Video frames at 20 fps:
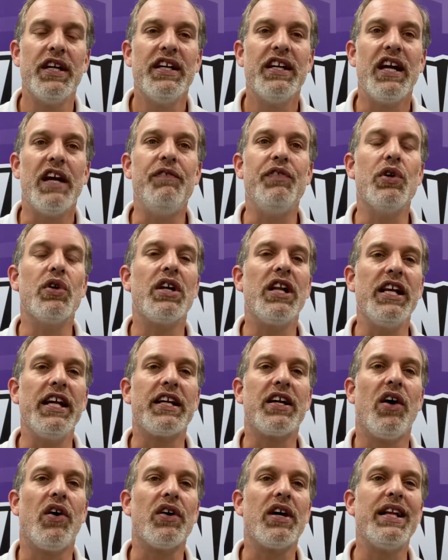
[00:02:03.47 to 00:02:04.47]
If you'll click
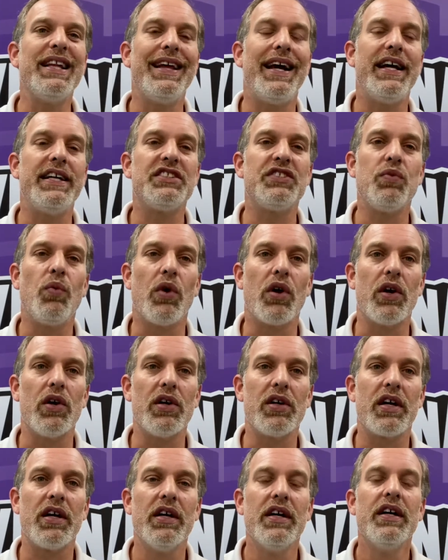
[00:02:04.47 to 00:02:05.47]
on
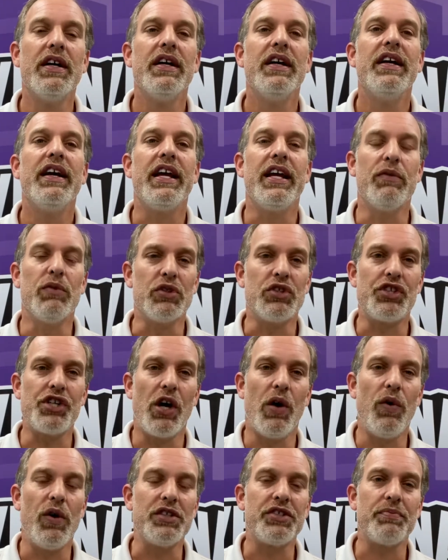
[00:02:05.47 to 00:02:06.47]
classwork, it will
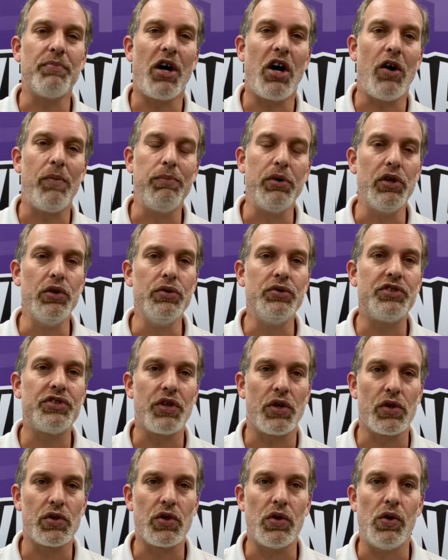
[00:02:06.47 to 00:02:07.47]
show a small blue
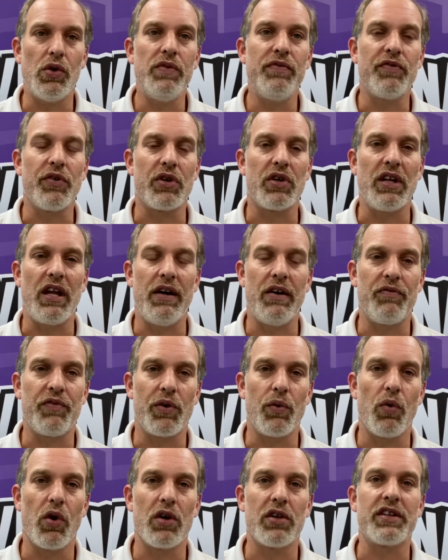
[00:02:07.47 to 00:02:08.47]
circle for
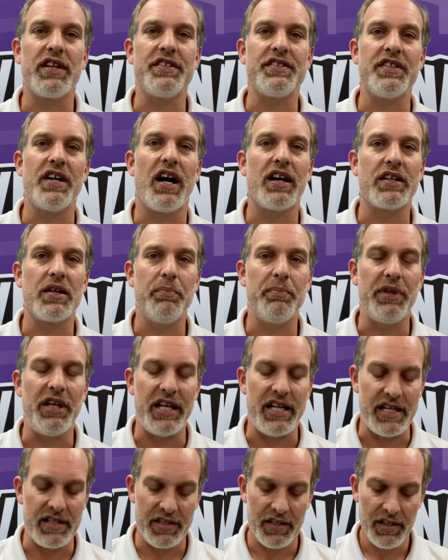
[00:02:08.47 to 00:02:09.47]
work that's not
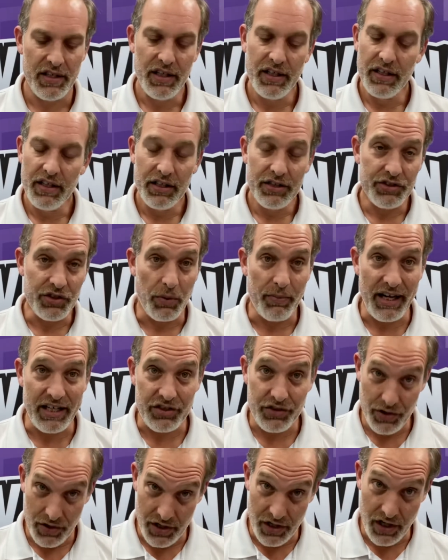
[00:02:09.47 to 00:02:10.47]
complete. So make
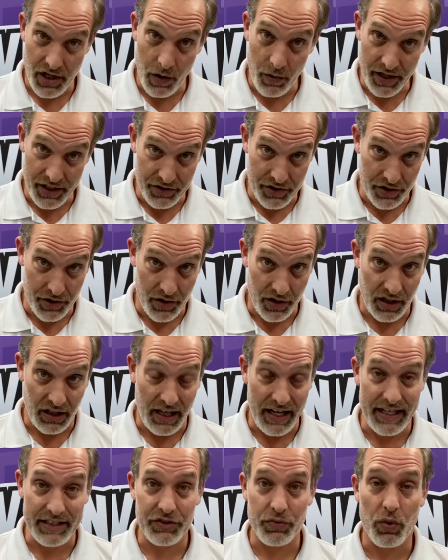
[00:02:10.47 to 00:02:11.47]
sure you go into your
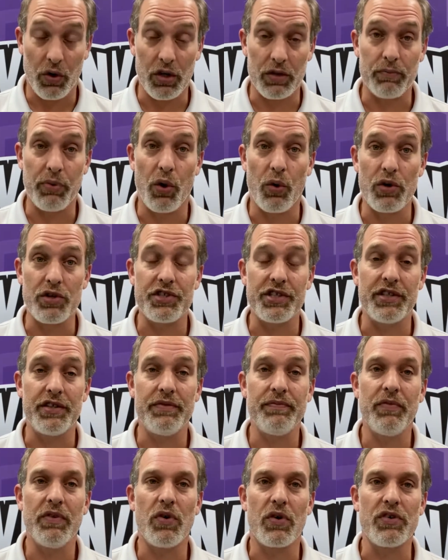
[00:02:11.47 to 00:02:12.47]
classwork portion
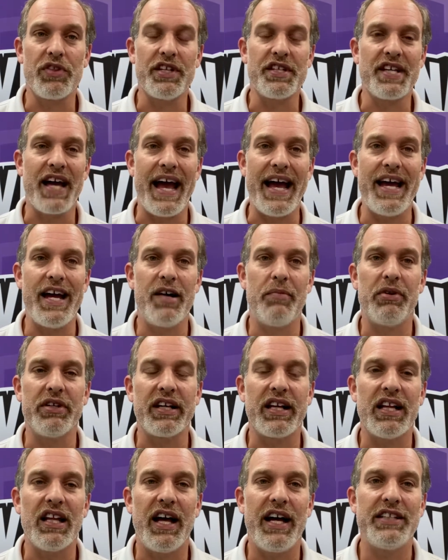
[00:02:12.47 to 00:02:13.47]
or the tab in
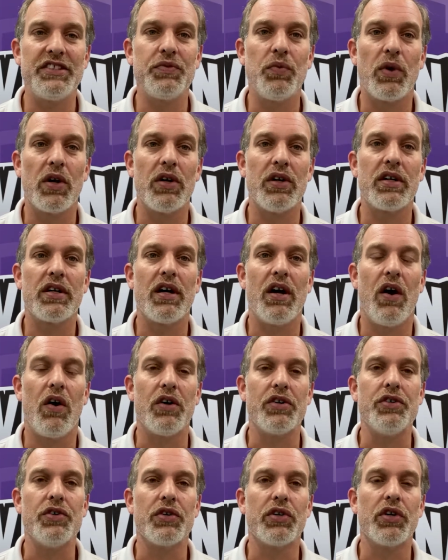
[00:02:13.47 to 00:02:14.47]
classwork on
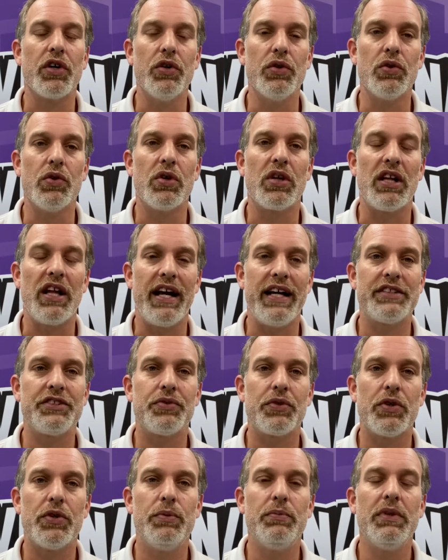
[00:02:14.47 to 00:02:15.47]
your Google
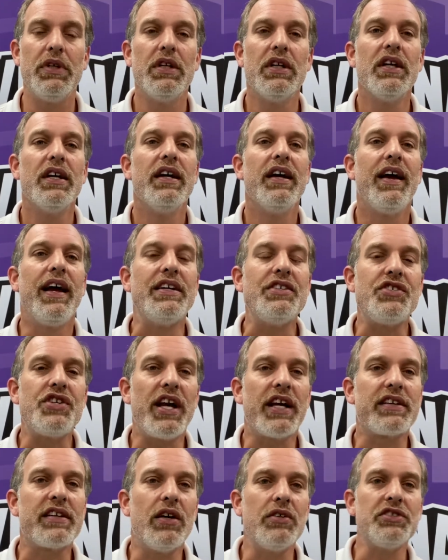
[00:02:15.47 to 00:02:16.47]
Classroom and
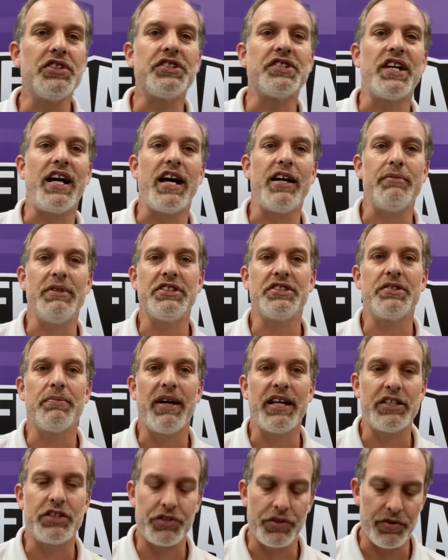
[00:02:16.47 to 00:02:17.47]
check those assignments to
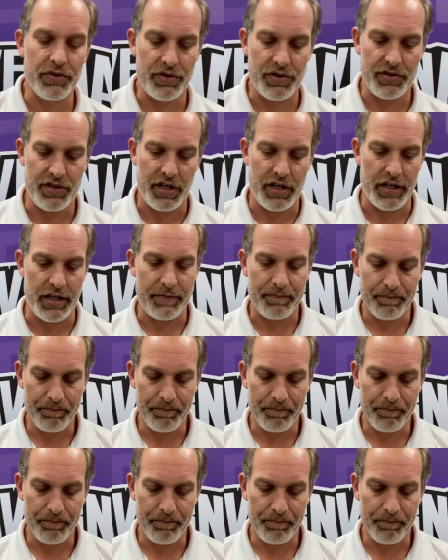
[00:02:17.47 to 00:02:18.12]
make sure they're done.